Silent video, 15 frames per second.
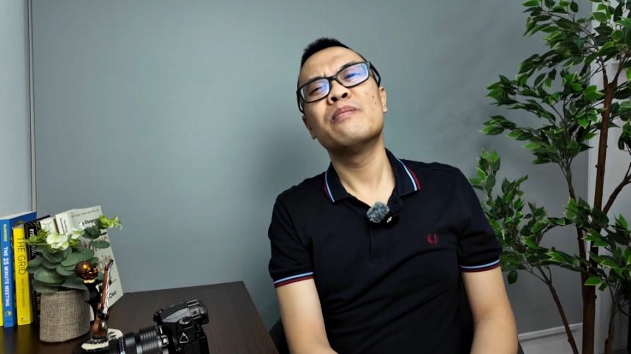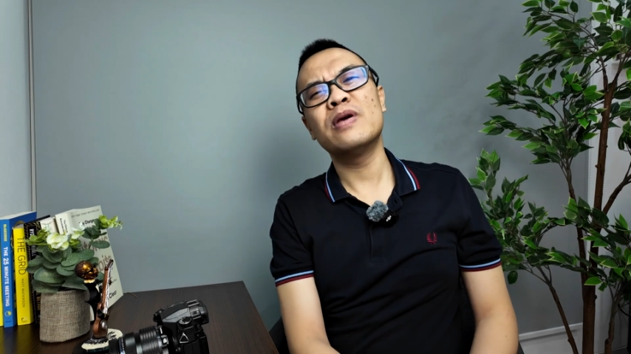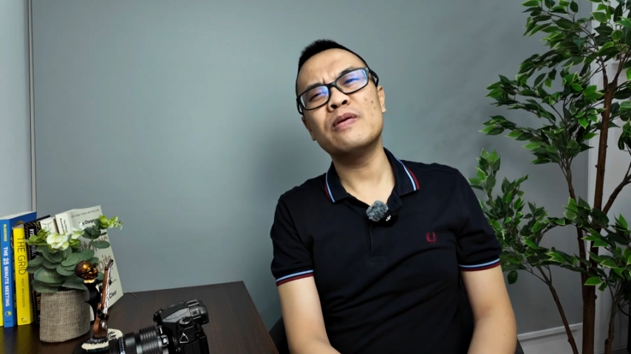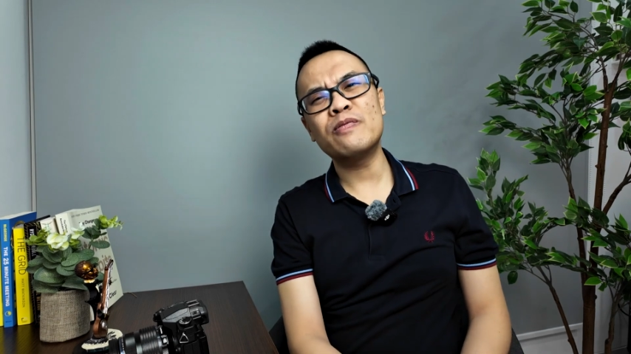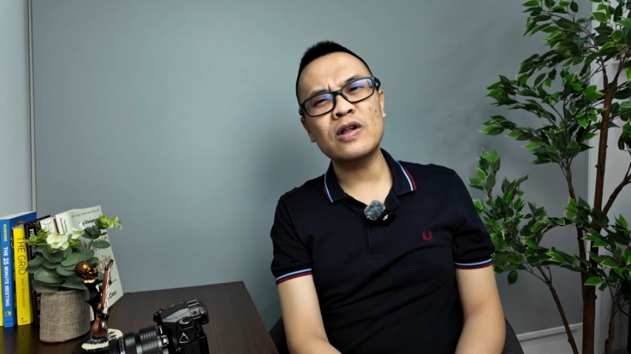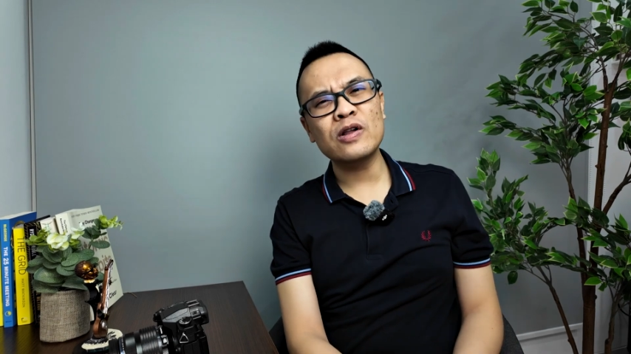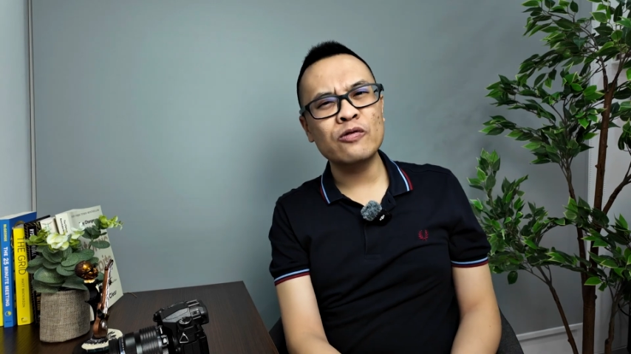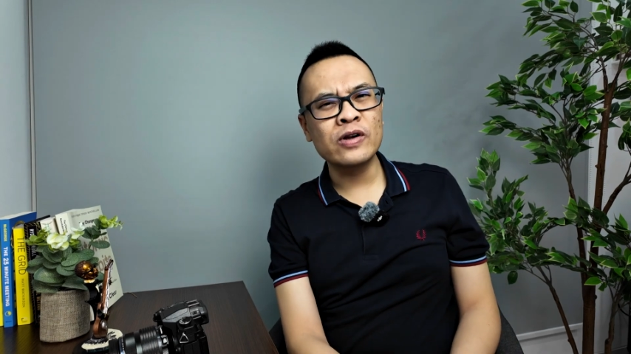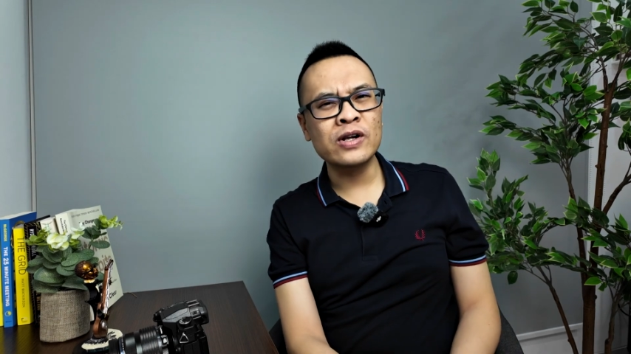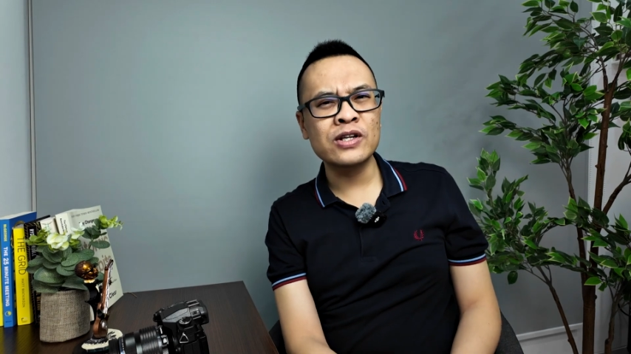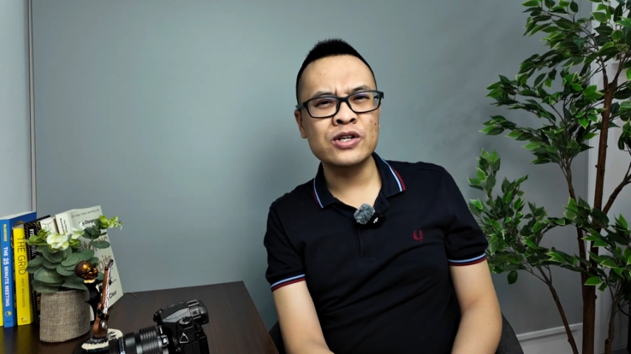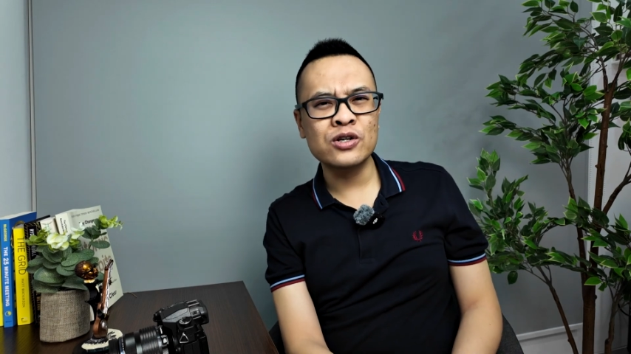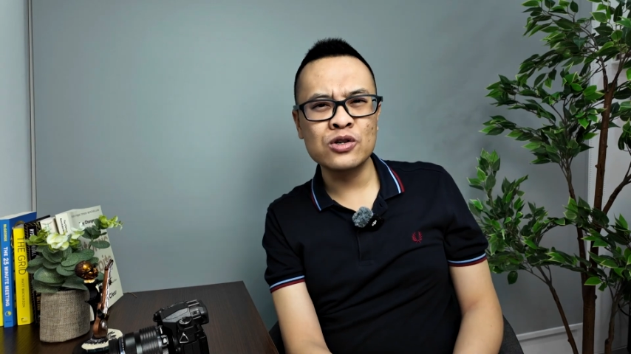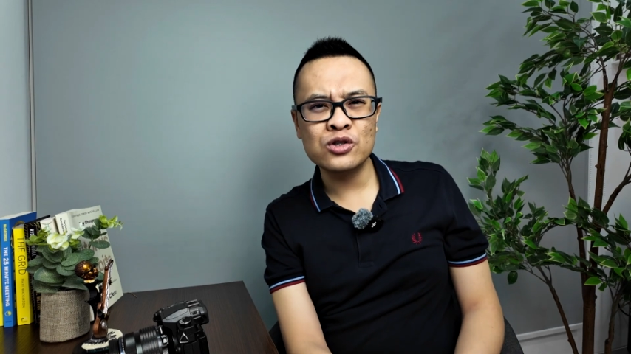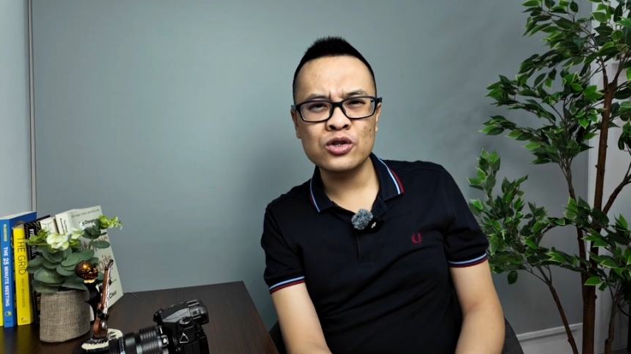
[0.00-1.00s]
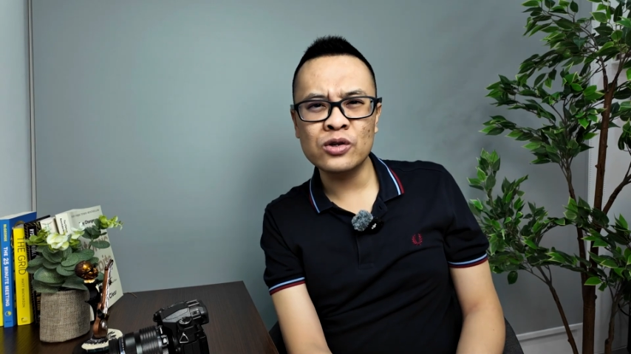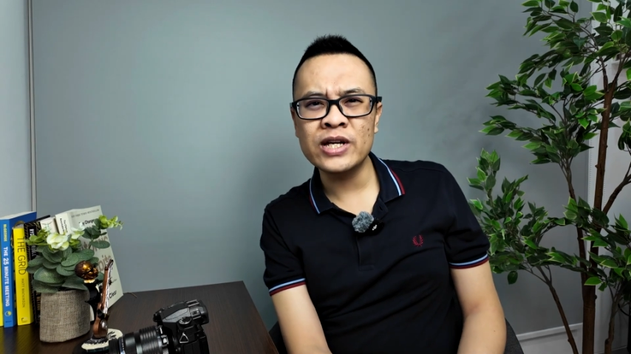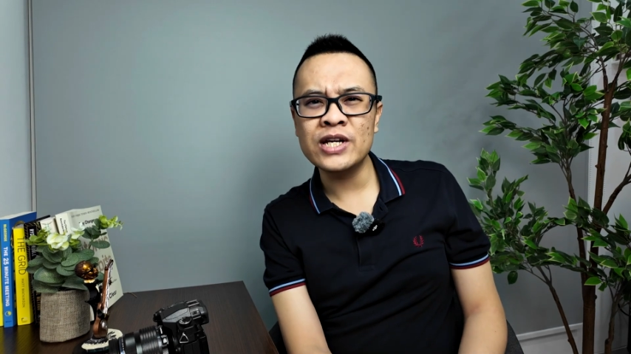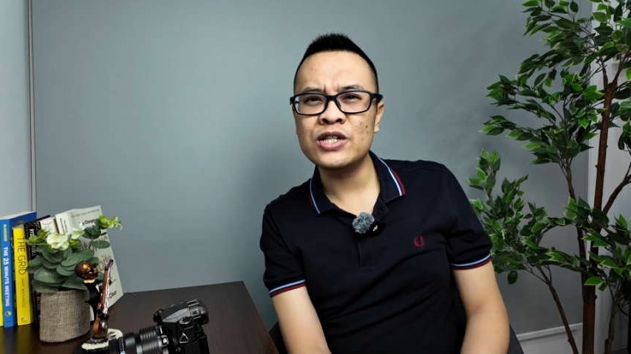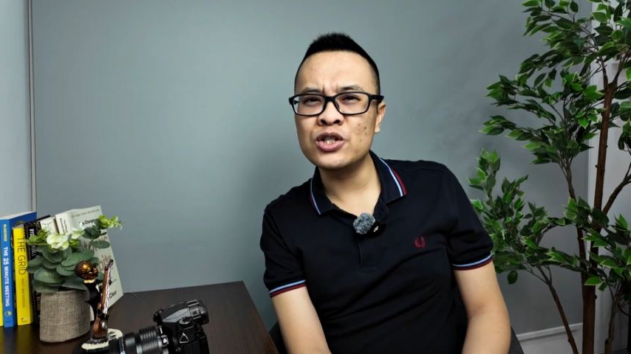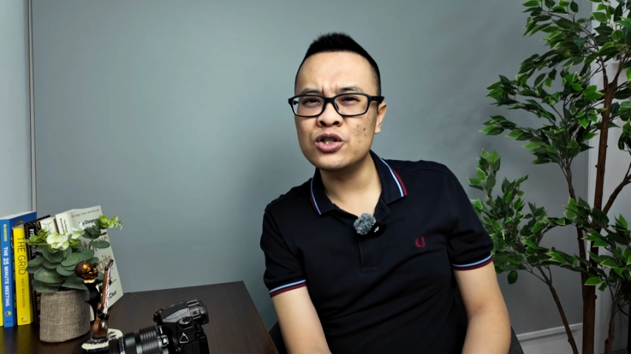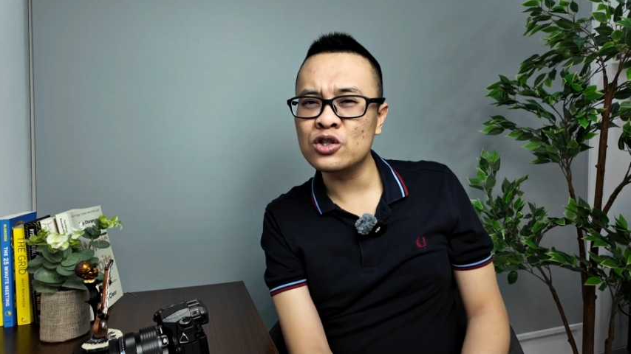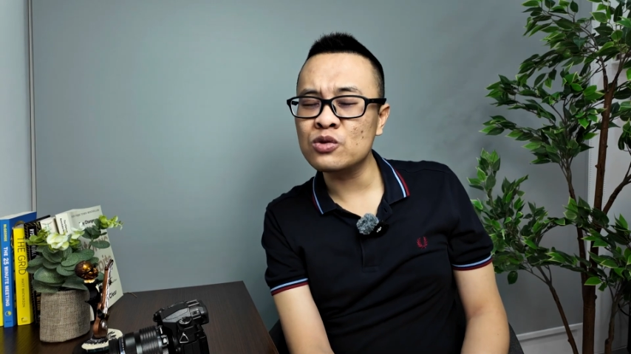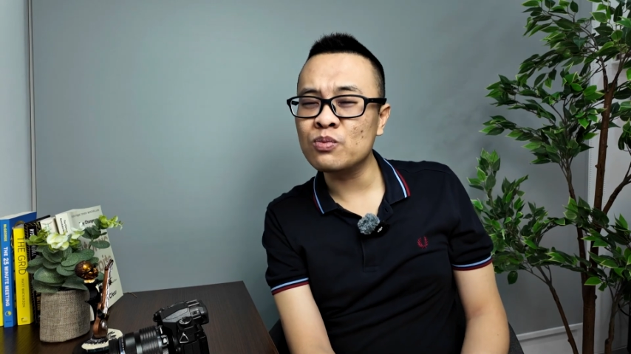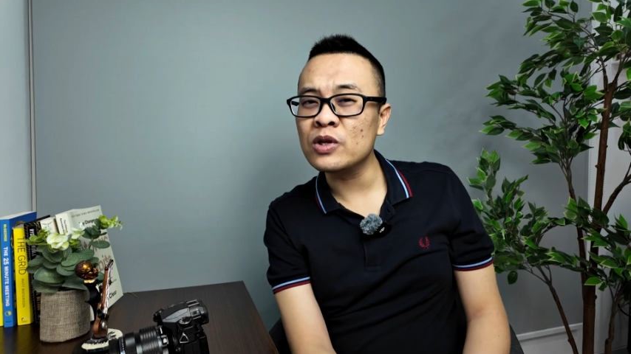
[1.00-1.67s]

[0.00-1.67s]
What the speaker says: People will usually choose